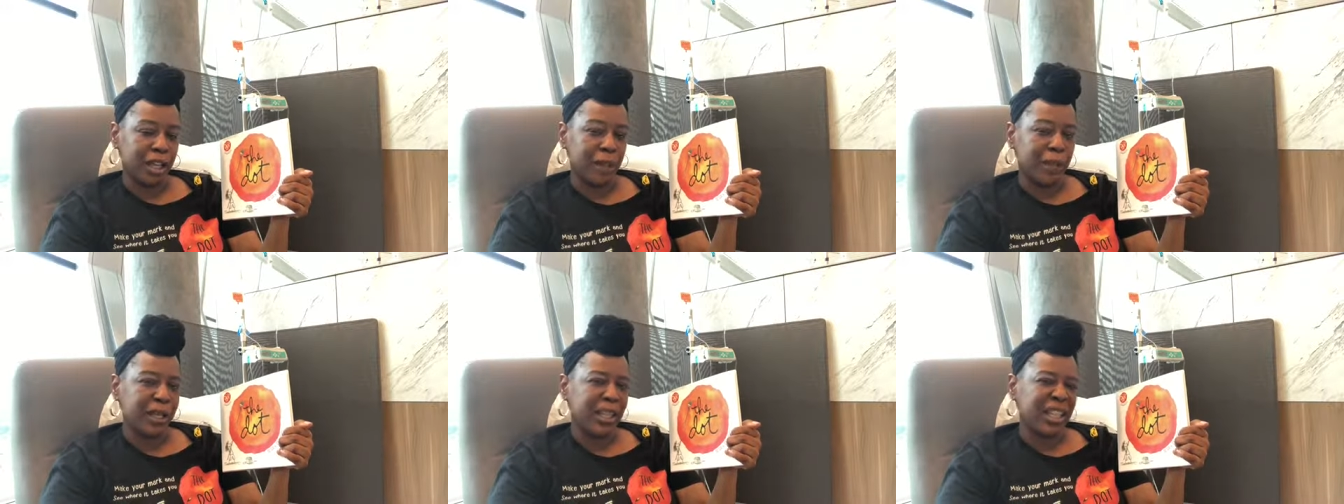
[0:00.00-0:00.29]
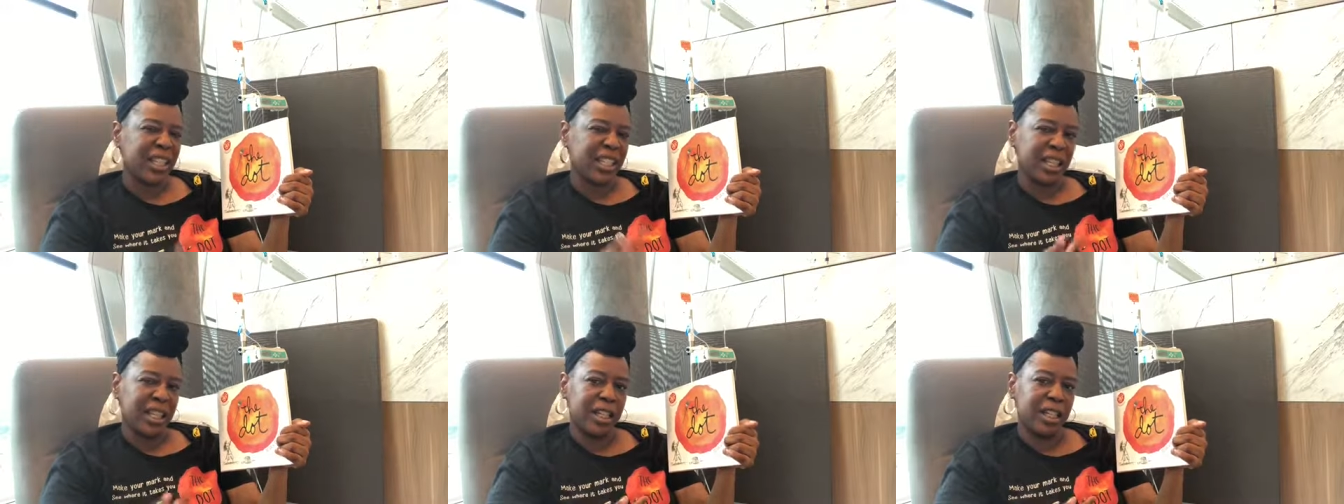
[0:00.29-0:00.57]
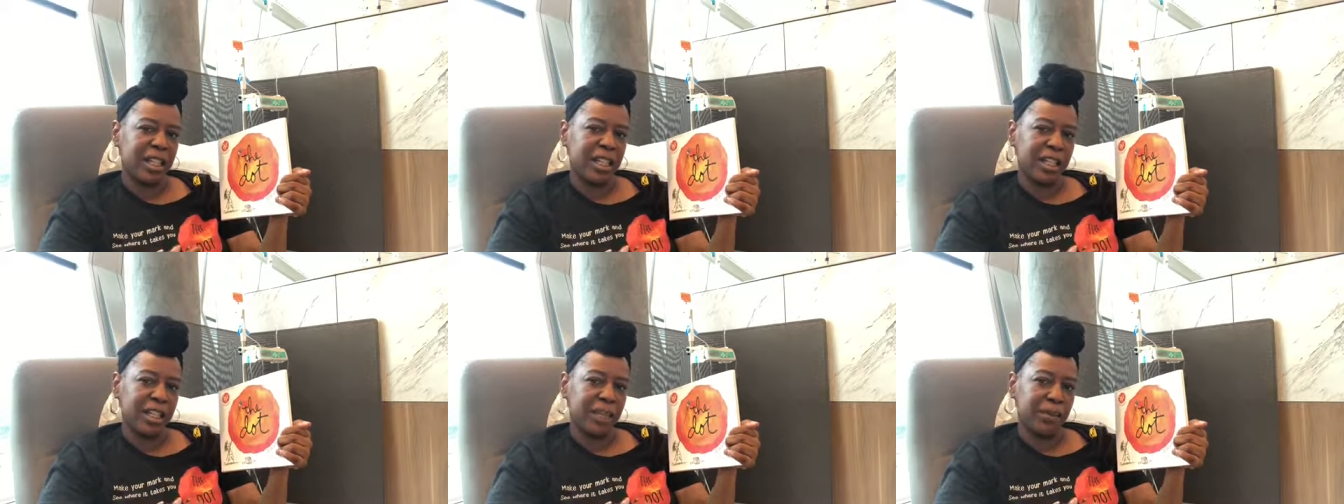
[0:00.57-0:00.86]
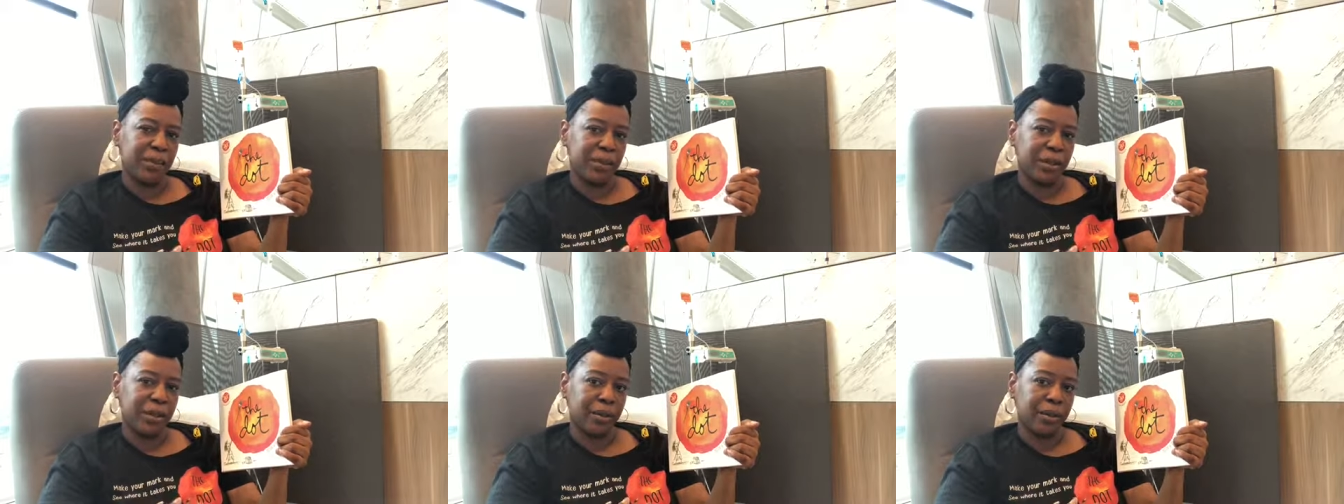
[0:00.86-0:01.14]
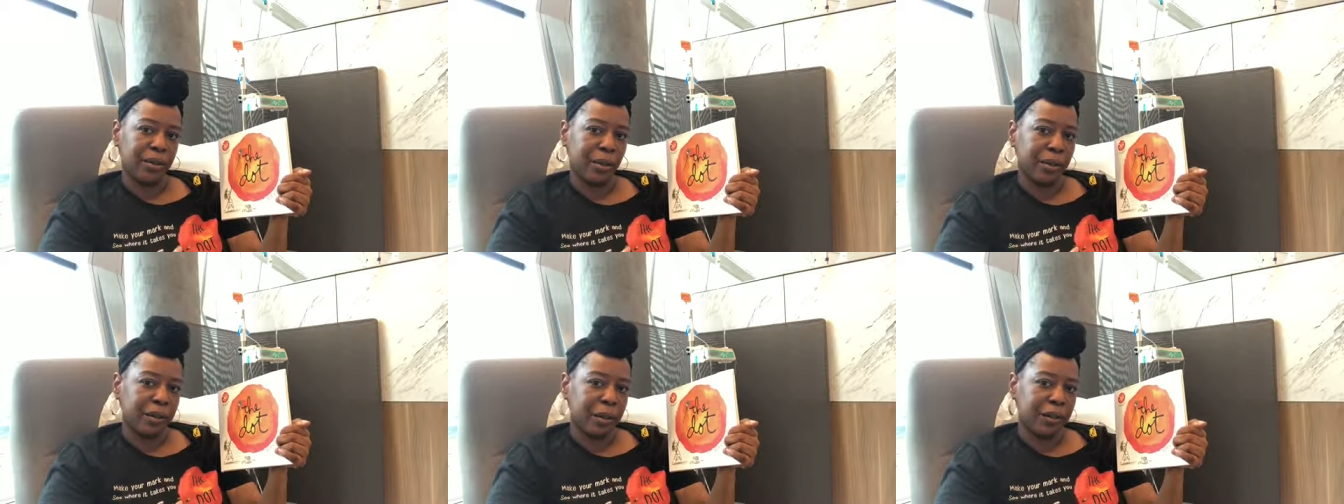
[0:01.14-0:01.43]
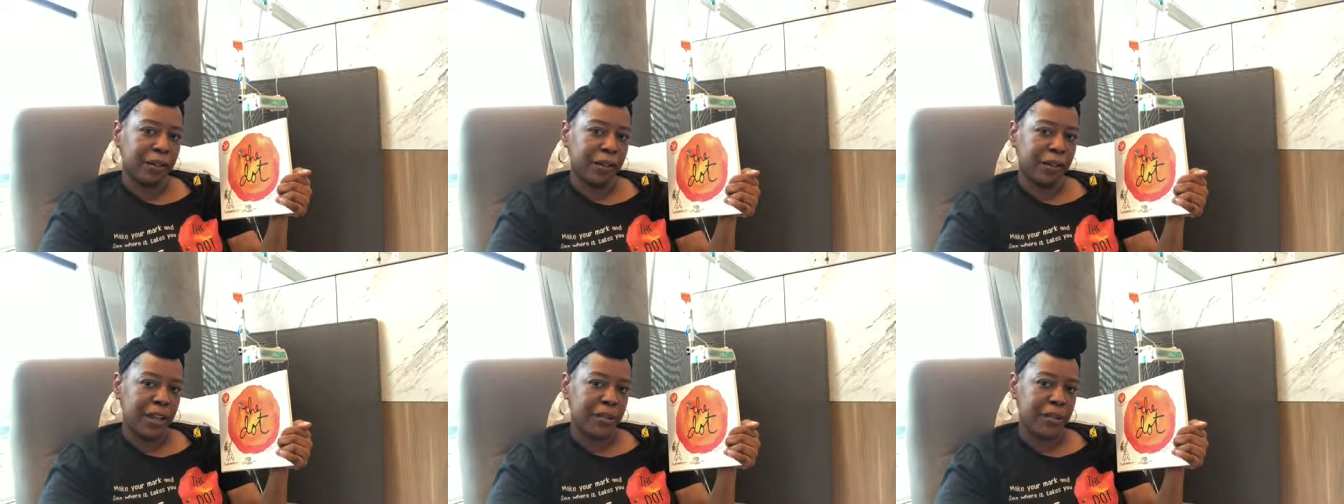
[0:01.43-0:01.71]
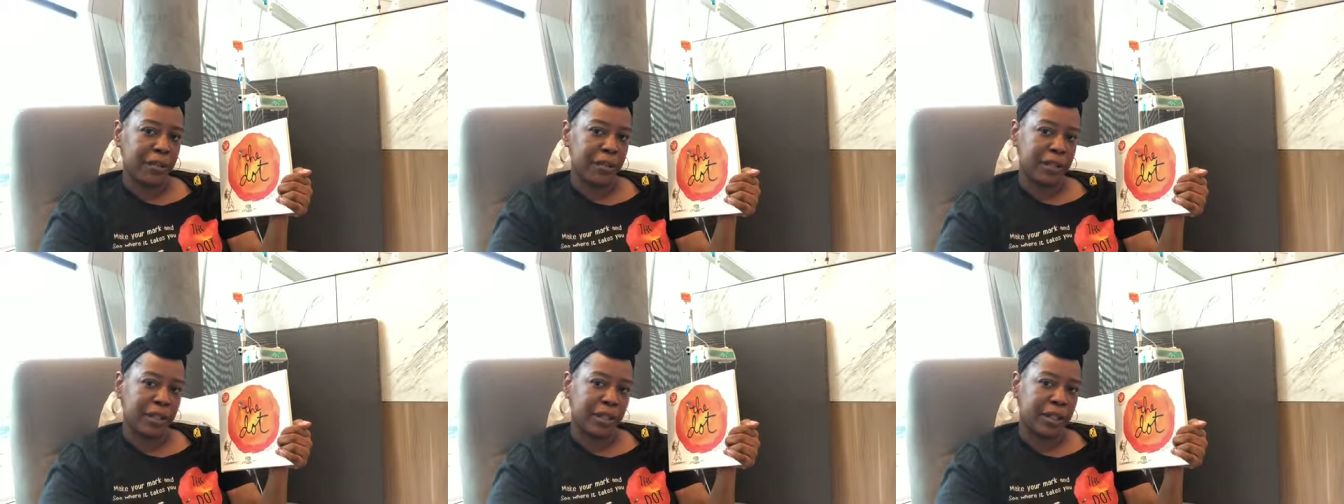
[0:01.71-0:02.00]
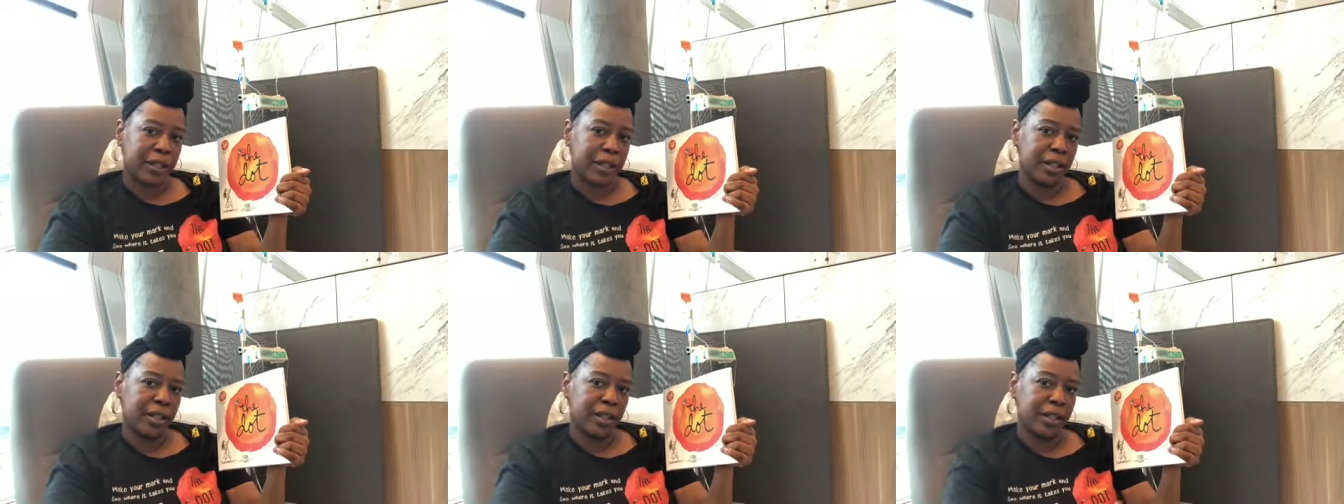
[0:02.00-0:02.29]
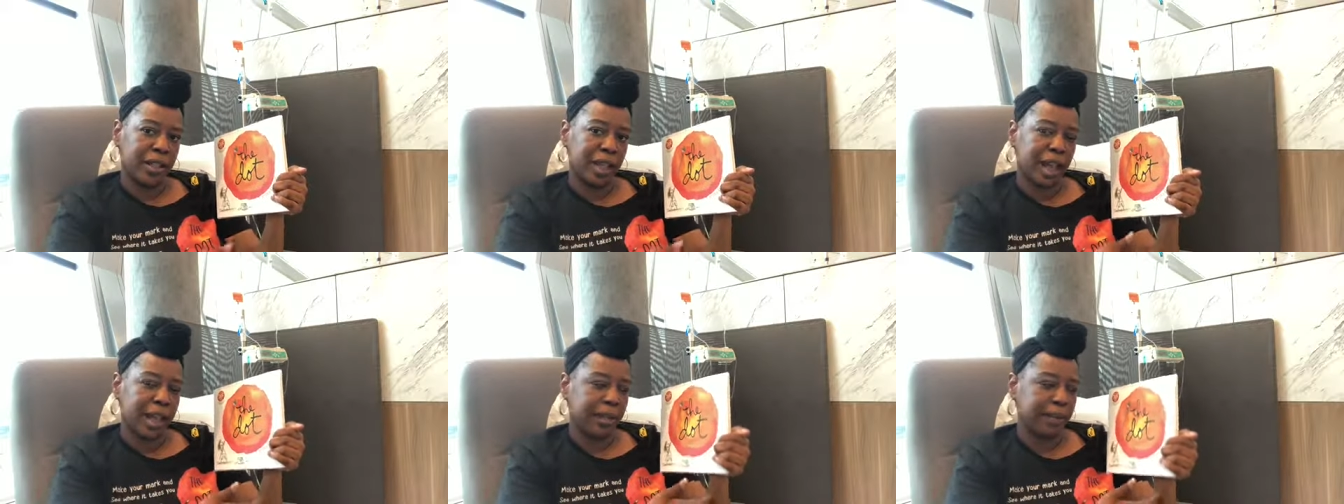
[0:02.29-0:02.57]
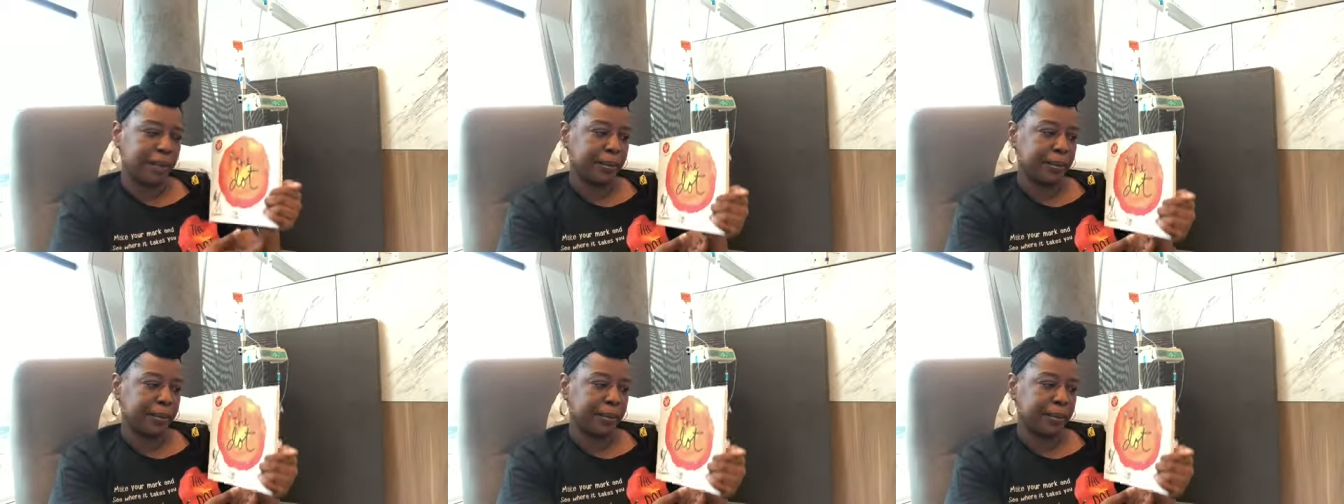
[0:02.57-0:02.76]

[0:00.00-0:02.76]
But let's get into this book, one of my favorite books, The Dot.